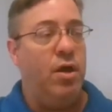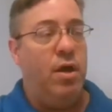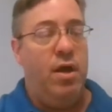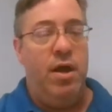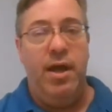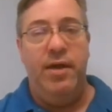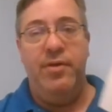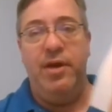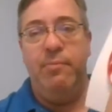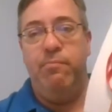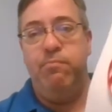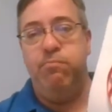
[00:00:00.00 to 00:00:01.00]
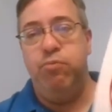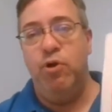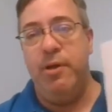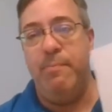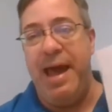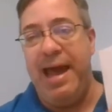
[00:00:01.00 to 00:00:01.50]
and then put
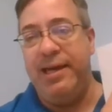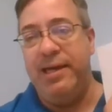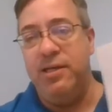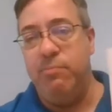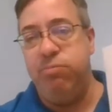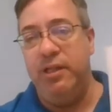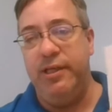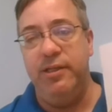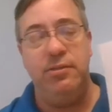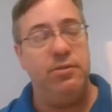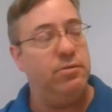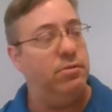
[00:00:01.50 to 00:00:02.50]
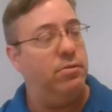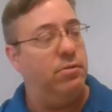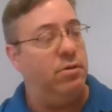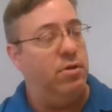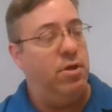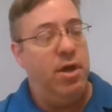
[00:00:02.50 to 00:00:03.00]
it back into place,
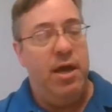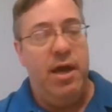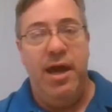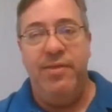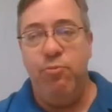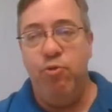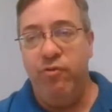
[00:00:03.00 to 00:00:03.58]
and then move on